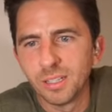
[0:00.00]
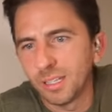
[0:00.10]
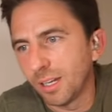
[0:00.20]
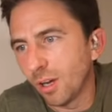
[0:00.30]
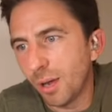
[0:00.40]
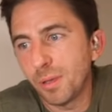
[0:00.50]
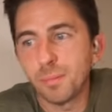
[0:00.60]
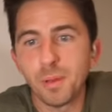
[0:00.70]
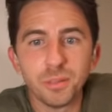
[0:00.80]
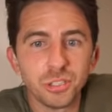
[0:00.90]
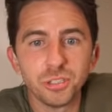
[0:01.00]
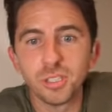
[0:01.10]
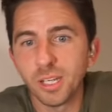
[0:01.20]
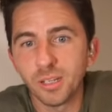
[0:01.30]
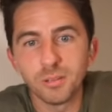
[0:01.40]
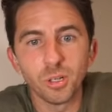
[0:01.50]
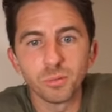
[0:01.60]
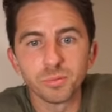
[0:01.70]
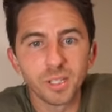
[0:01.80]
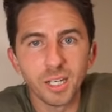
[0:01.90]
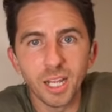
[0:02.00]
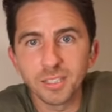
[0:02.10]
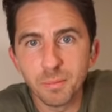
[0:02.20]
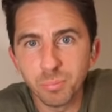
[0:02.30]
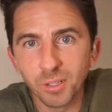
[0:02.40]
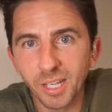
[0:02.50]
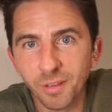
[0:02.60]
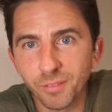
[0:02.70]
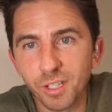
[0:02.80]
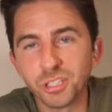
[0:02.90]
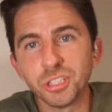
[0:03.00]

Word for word: You know, I mean, maybe she's an, you know, an anti-bully advocate.